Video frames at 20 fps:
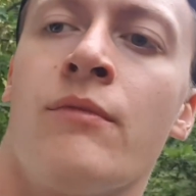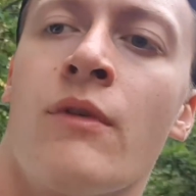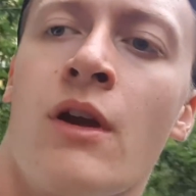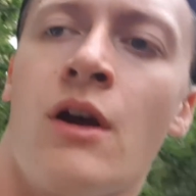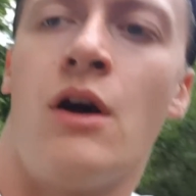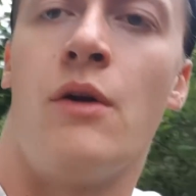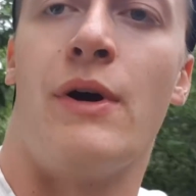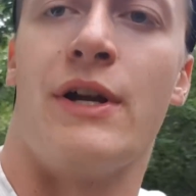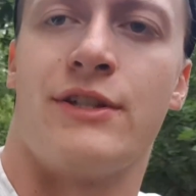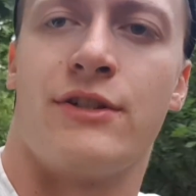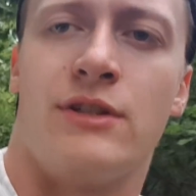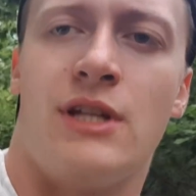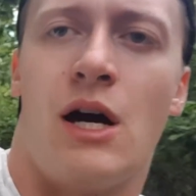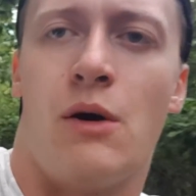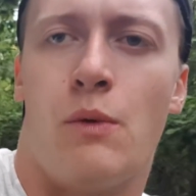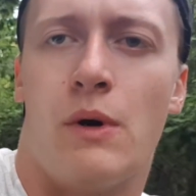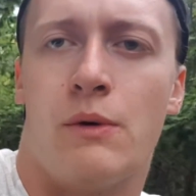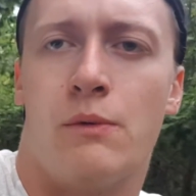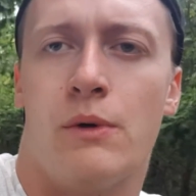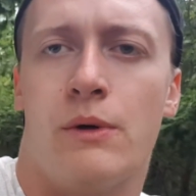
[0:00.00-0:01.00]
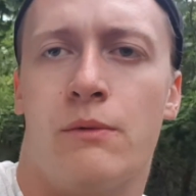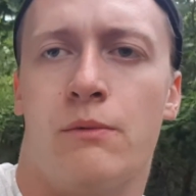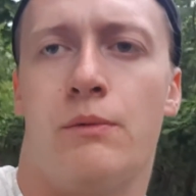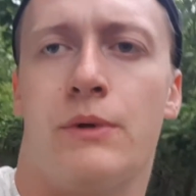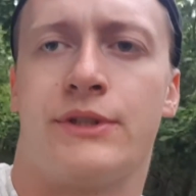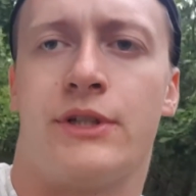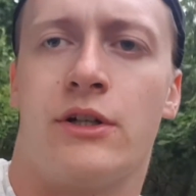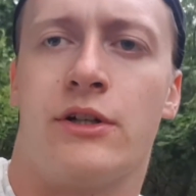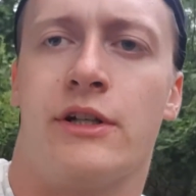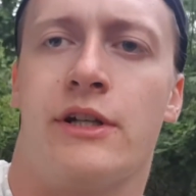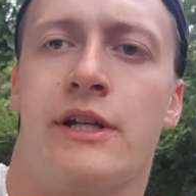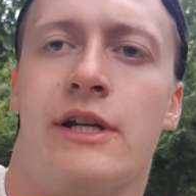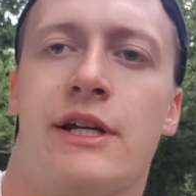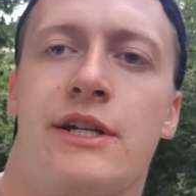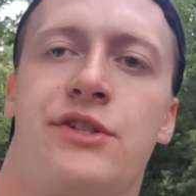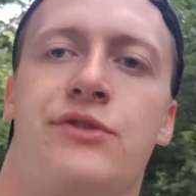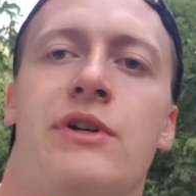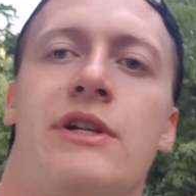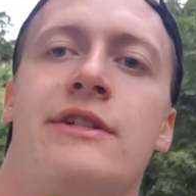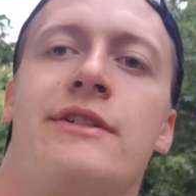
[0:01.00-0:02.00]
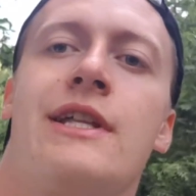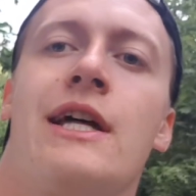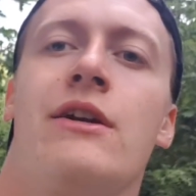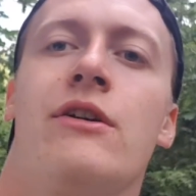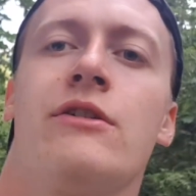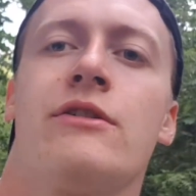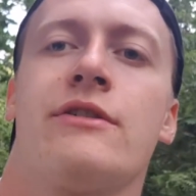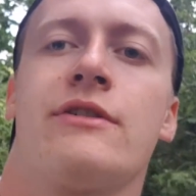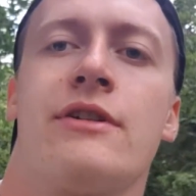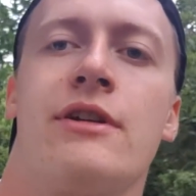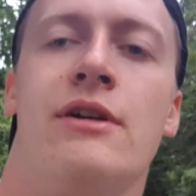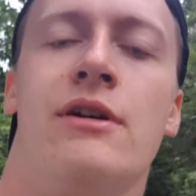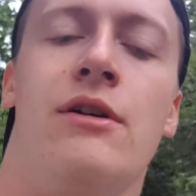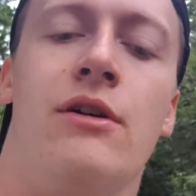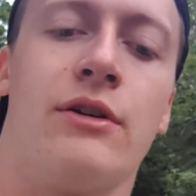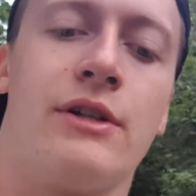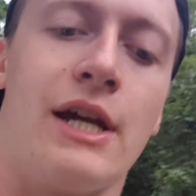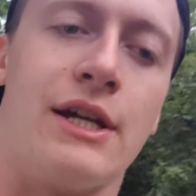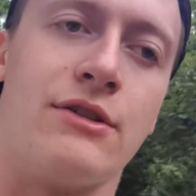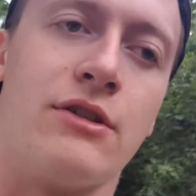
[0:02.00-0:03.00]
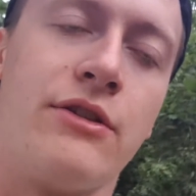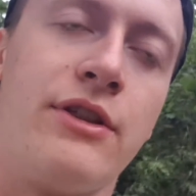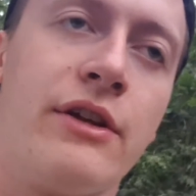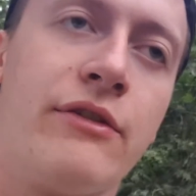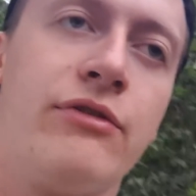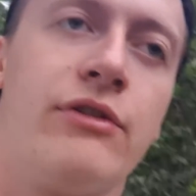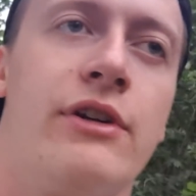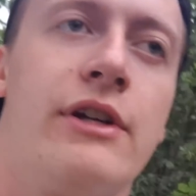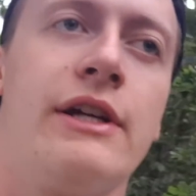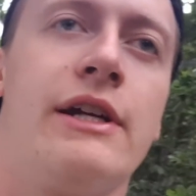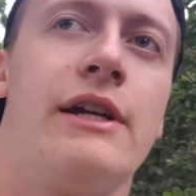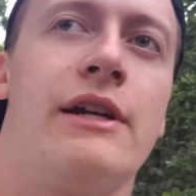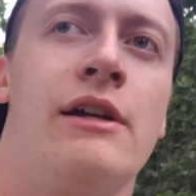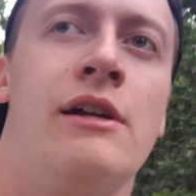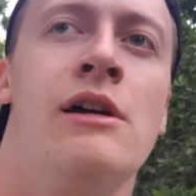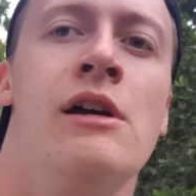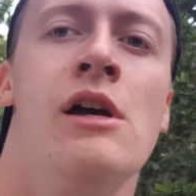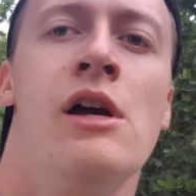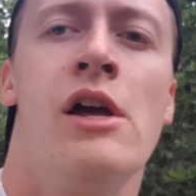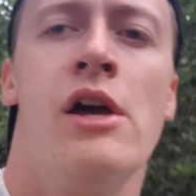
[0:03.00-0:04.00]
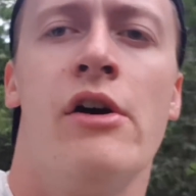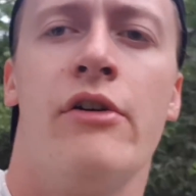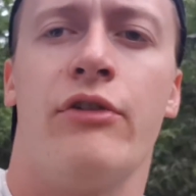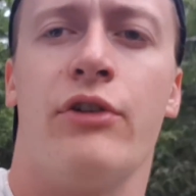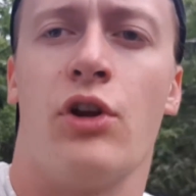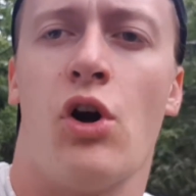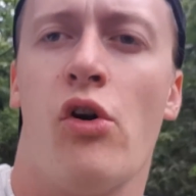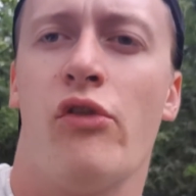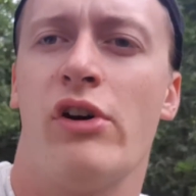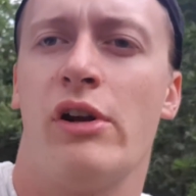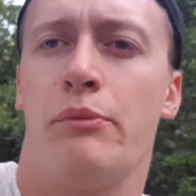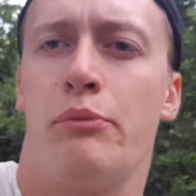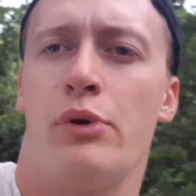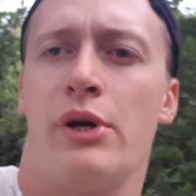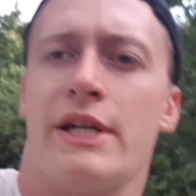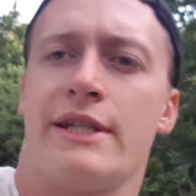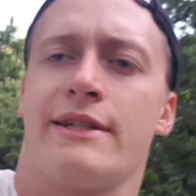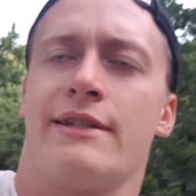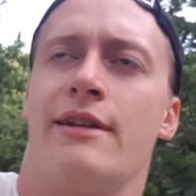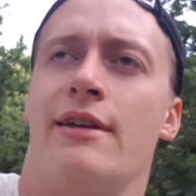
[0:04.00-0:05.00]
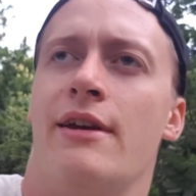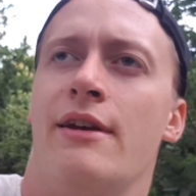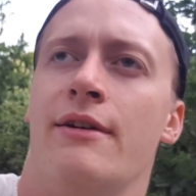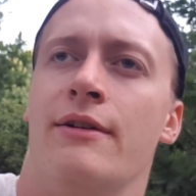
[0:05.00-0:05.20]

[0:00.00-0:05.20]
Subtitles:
Alright, so now what are the strength standards? Okay, so I think for the overhead press,